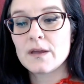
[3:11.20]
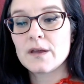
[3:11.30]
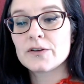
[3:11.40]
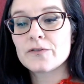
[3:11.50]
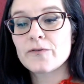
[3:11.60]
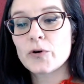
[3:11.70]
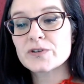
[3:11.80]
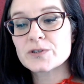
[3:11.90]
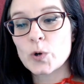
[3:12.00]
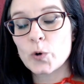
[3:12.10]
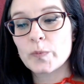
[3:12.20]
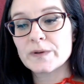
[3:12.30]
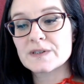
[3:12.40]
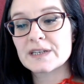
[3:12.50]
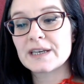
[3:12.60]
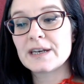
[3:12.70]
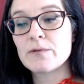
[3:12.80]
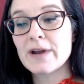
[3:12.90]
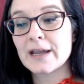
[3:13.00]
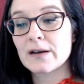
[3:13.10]
The forest opens in an
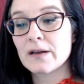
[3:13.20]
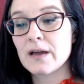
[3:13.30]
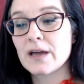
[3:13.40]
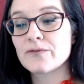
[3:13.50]
irregular and